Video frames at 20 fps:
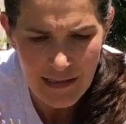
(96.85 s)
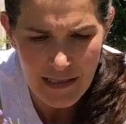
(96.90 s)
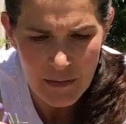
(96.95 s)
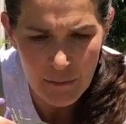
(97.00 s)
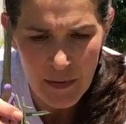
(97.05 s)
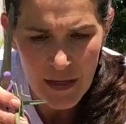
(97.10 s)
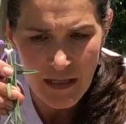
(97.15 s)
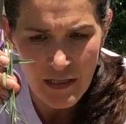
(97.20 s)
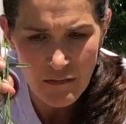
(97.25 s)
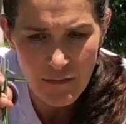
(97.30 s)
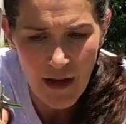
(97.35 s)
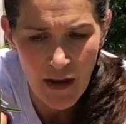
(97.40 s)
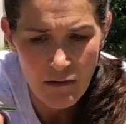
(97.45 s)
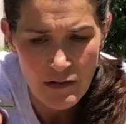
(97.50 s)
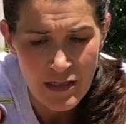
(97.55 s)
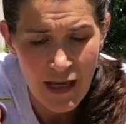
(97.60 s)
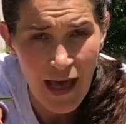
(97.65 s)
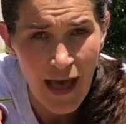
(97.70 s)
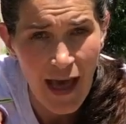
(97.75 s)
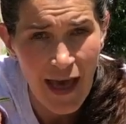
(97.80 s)
band around to
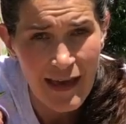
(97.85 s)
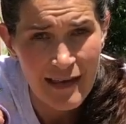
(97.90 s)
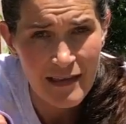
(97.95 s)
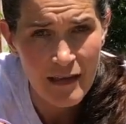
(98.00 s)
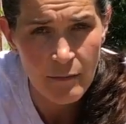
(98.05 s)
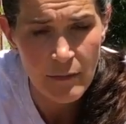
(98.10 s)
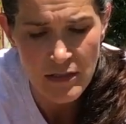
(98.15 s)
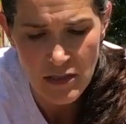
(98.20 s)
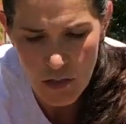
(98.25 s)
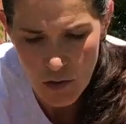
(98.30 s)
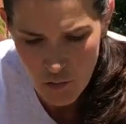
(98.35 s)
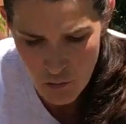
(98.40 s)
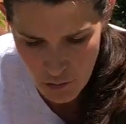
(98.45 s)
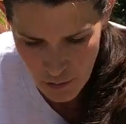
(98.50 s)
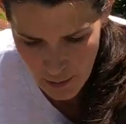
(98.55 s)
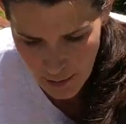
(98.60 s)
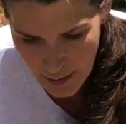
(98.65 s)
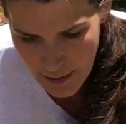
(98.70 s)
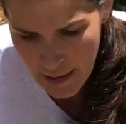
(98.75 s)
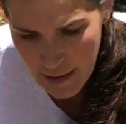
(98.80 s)
hang them to
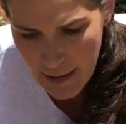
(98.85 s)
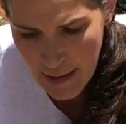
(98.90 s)
dry.